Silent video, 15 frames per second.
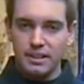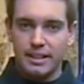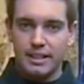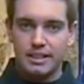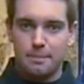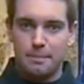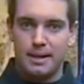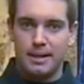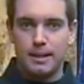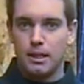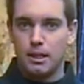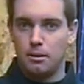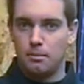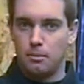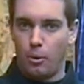Get the pinion
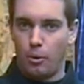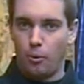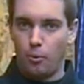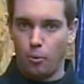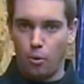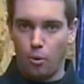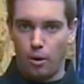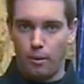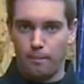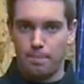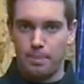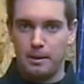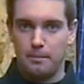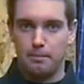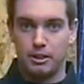in the motor warm,
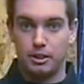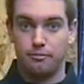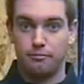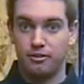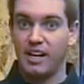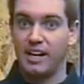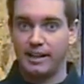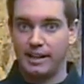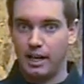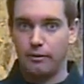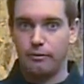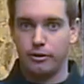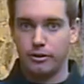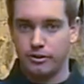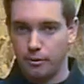but fly it
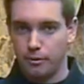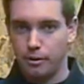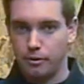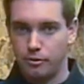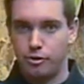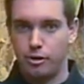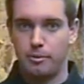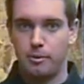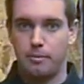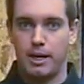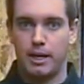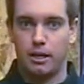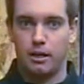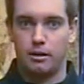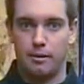carefully so that we don't strip your
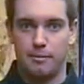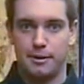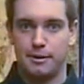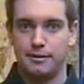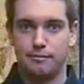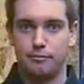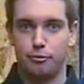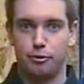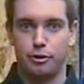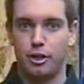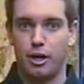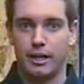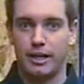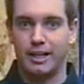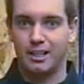main gear. I mean, we're
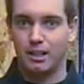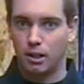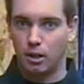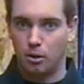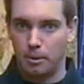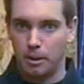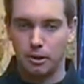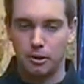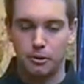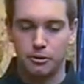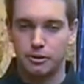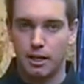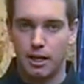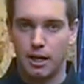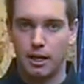talking a little bit
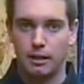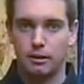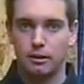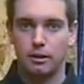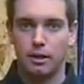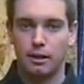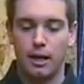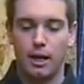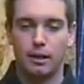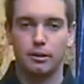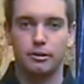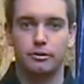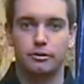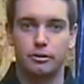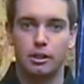loose, not a lot
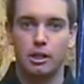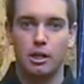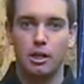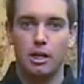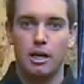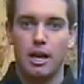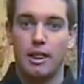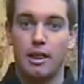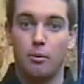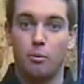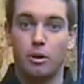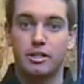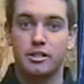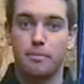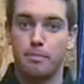loose. And then
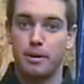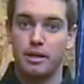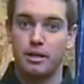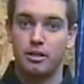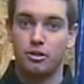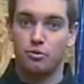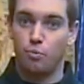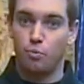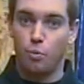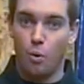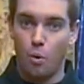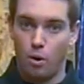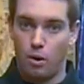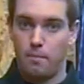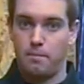once the pinion is
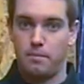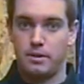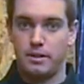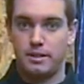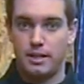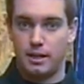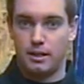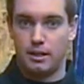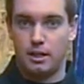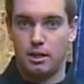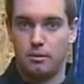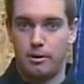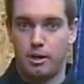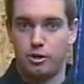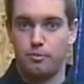warm, set the
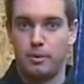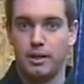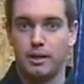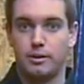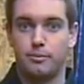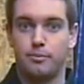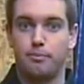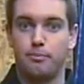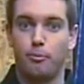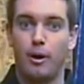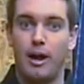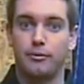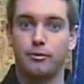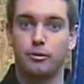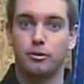gear mesh, because
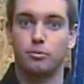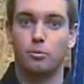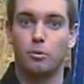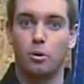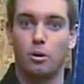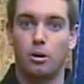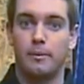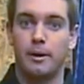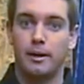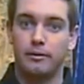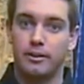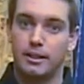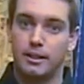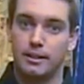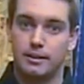after it's warm,
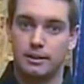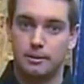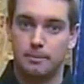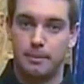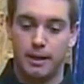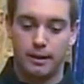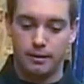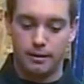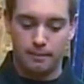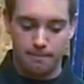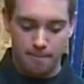everything is expanded.